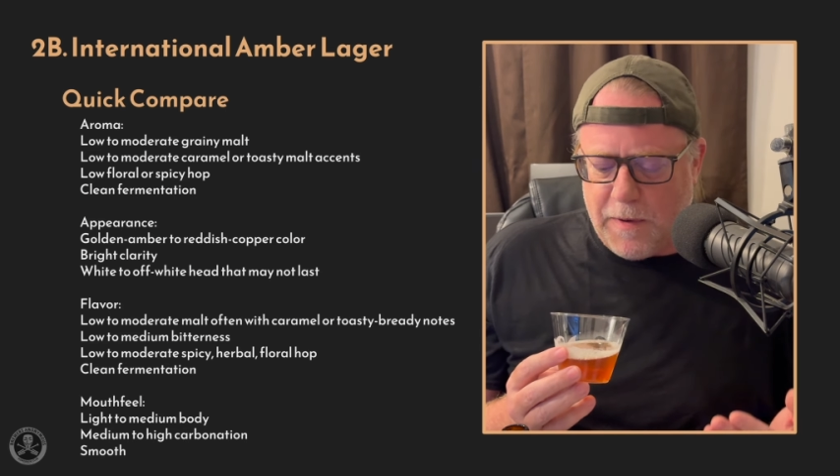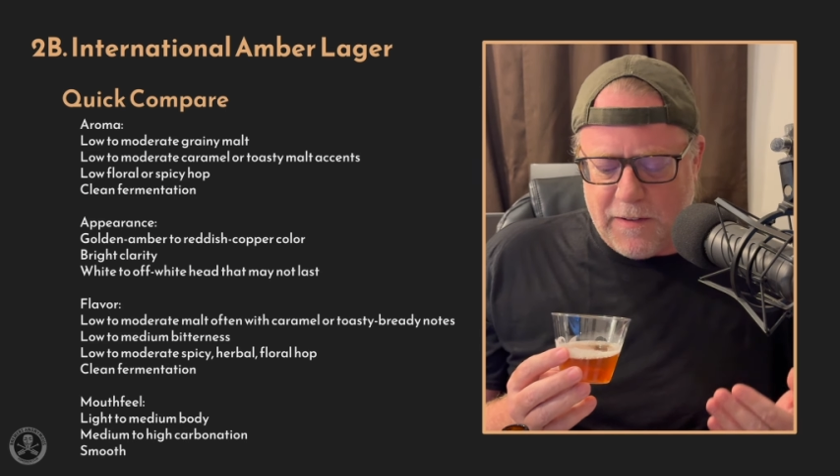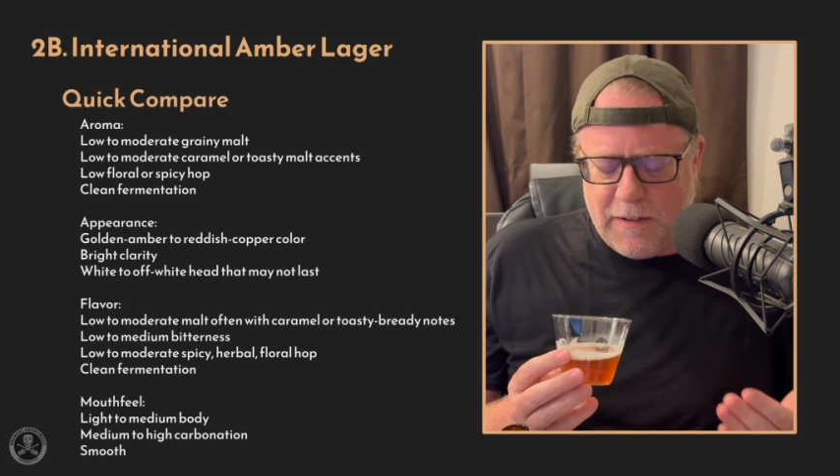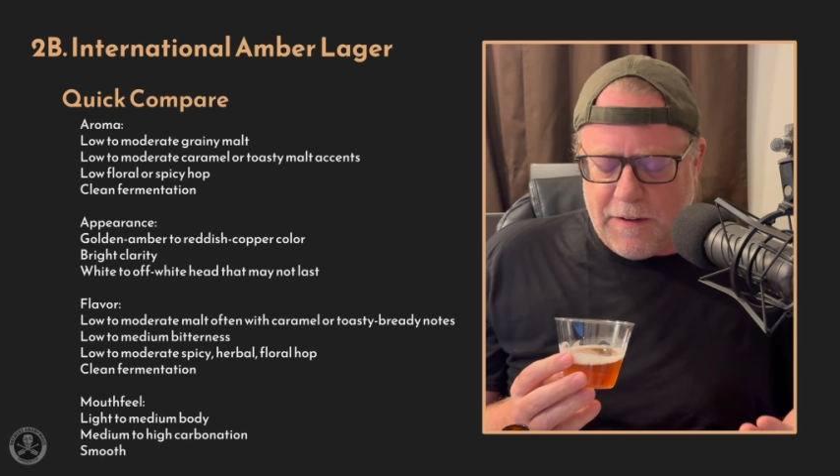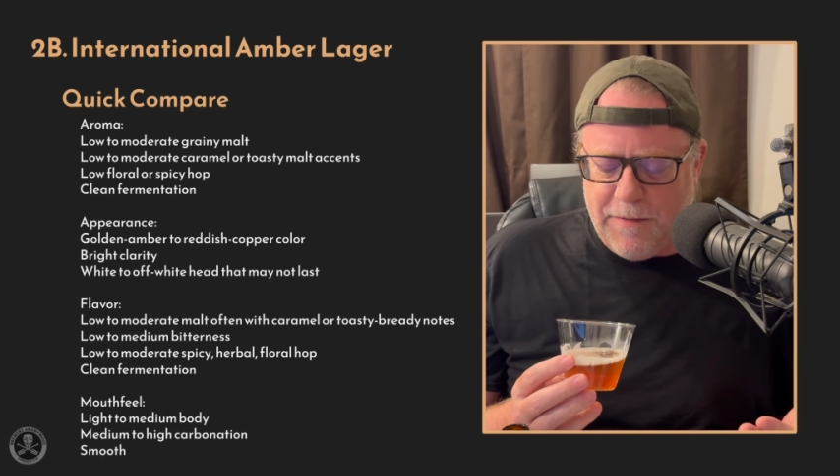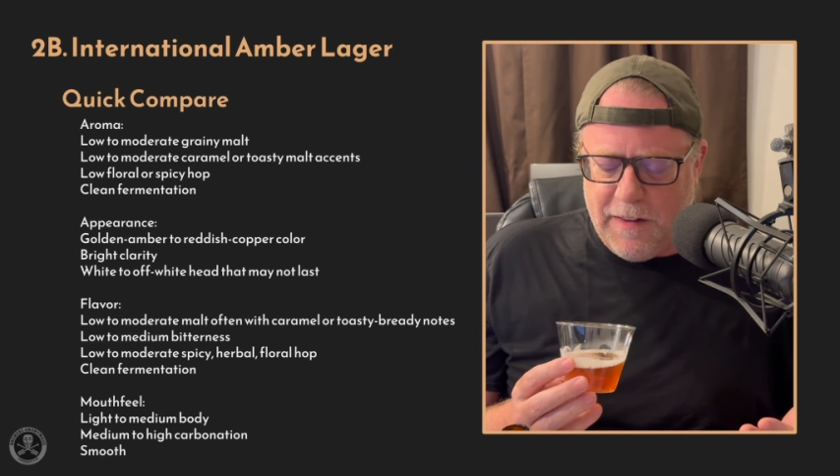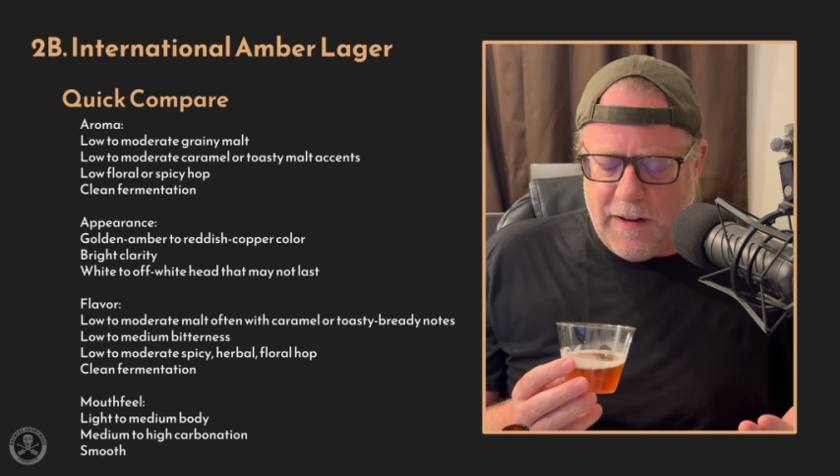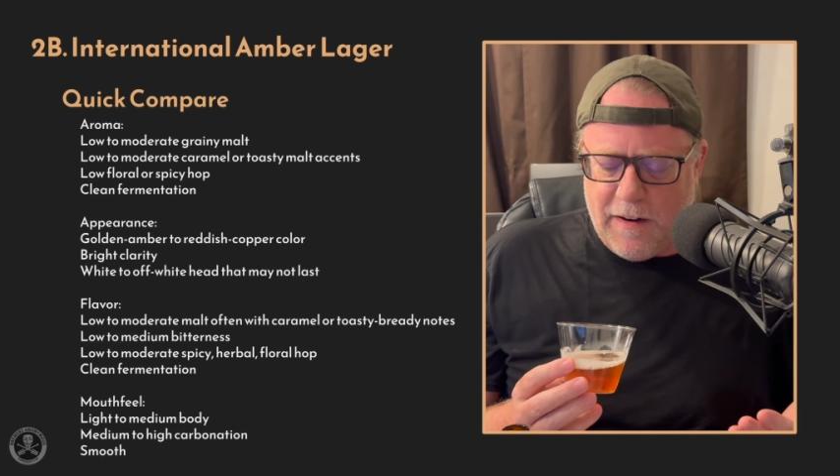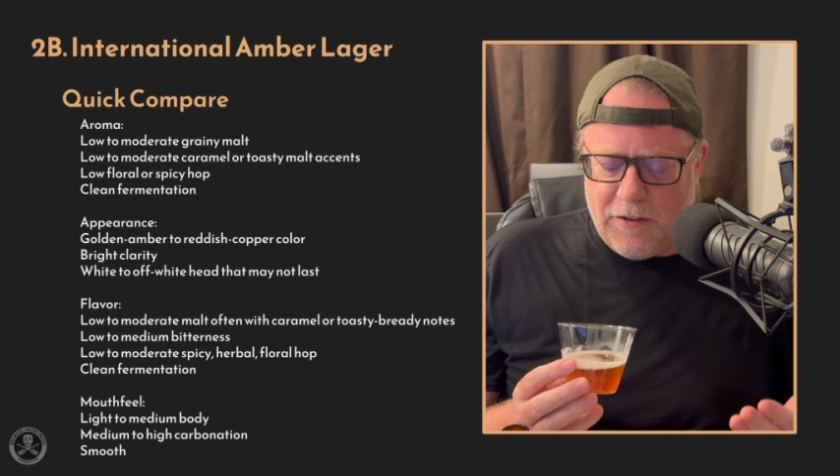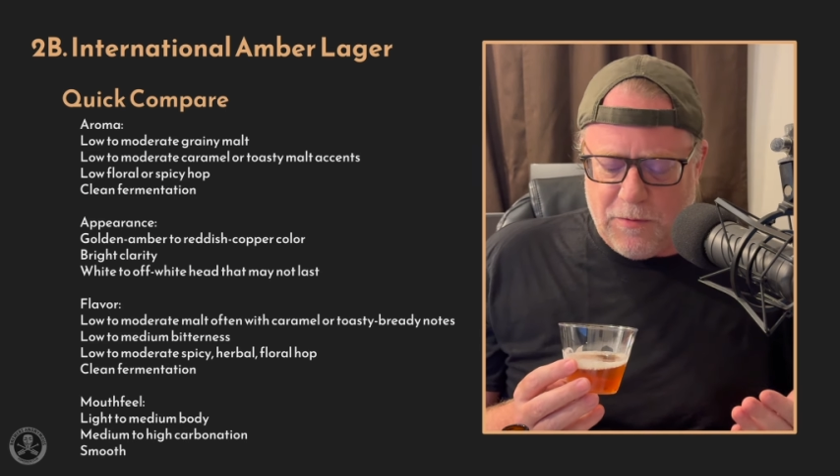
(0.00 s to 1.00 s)
but it's definitely
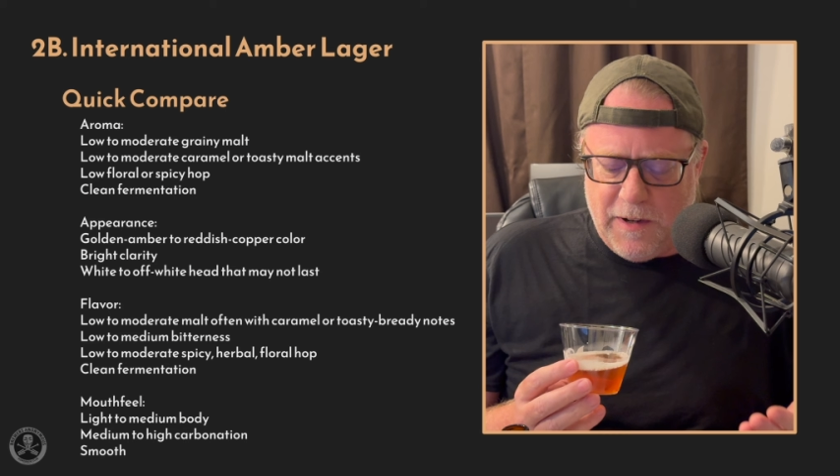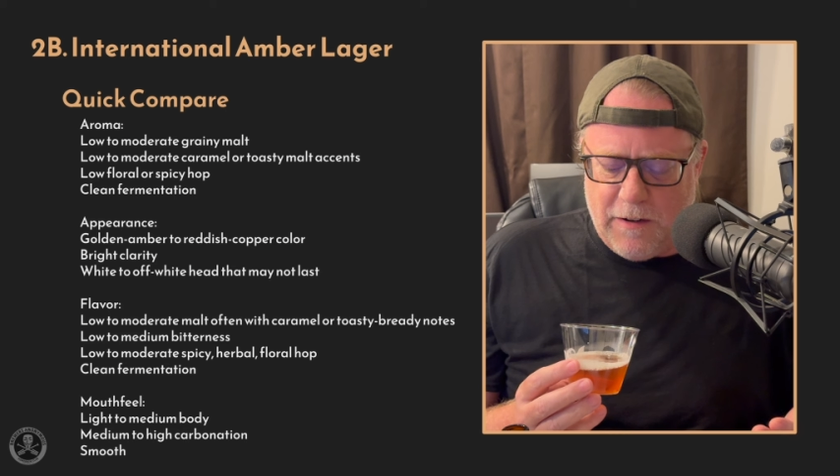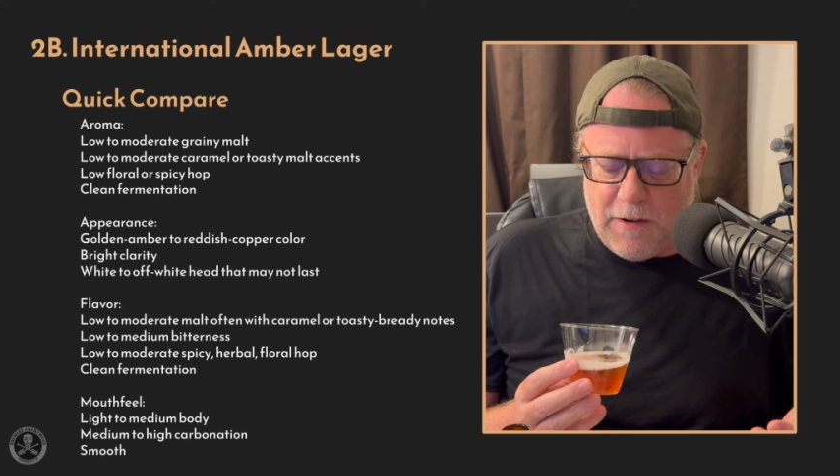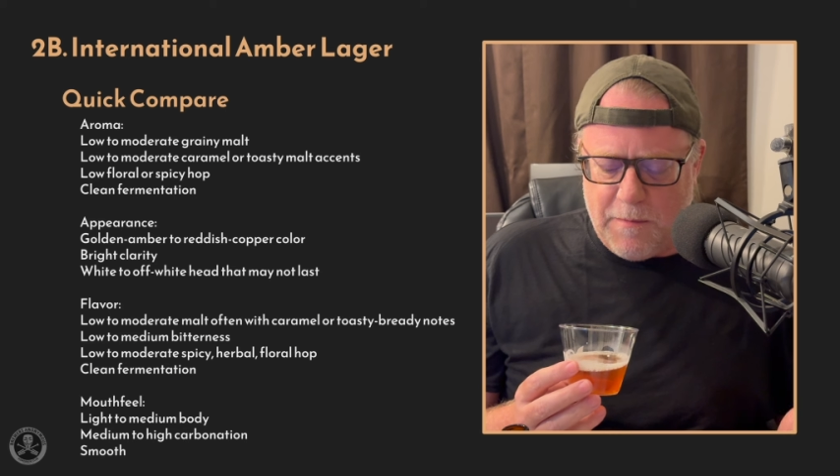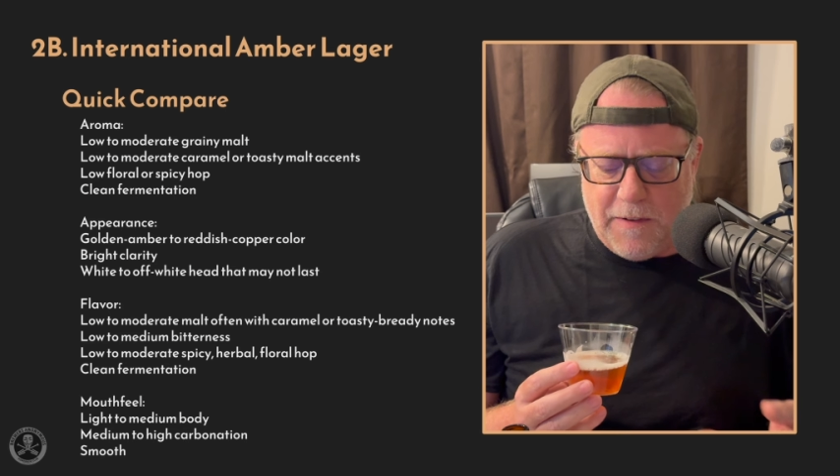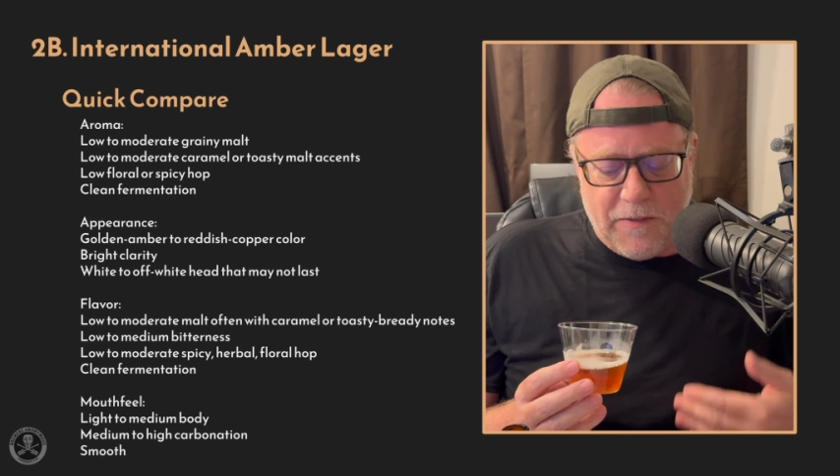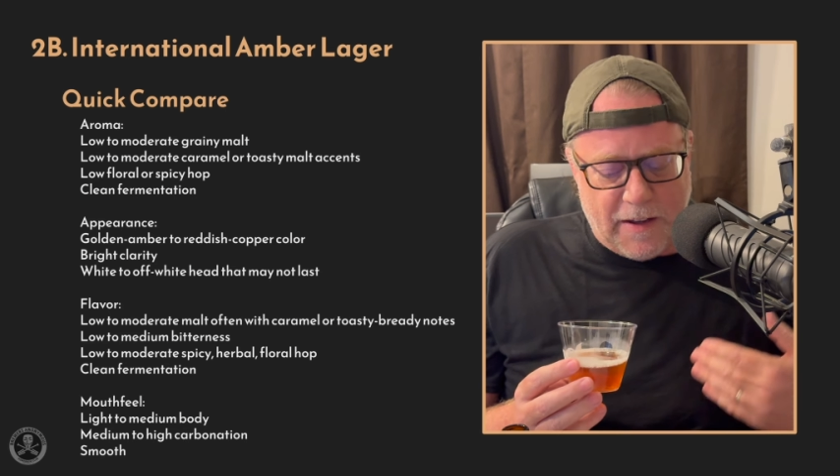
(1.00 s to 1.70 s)
there, sweet aroma.